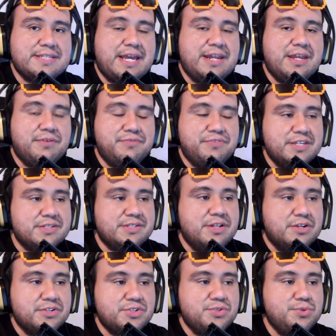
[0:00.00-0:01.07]
And if this
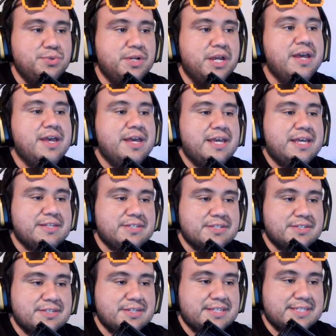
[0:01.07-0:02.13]
lawsuit is a
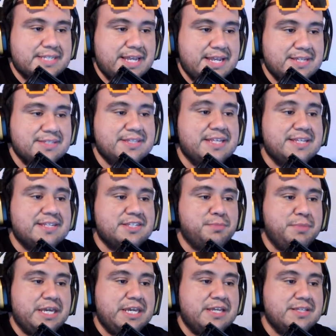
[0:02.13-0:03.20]
success, this
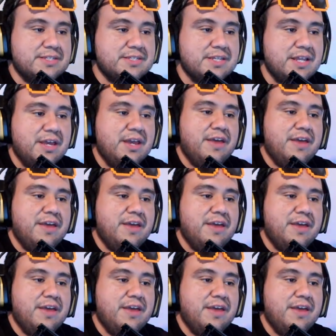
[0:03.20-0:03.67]
means